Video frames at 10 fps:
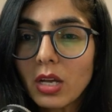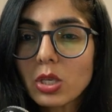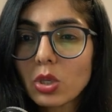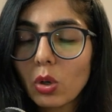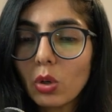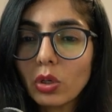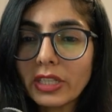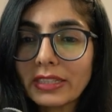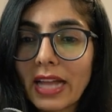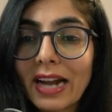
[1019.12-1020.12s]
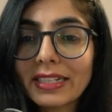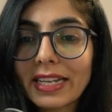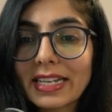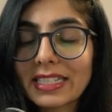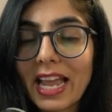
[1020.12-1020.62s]
So in that
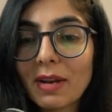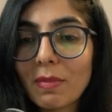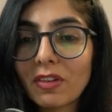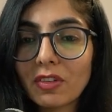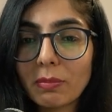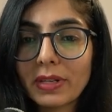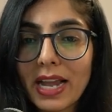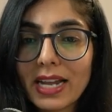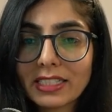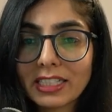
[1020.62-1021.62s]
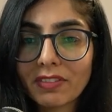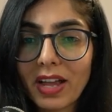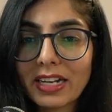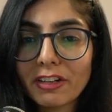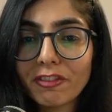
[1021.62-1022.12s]
case NMR will be active.
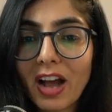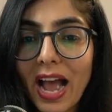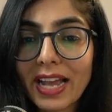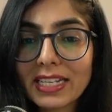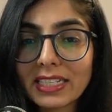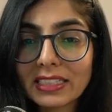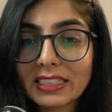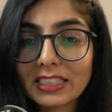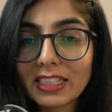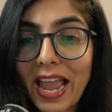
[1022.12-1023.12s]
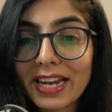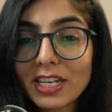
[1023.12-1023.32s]
And if it's any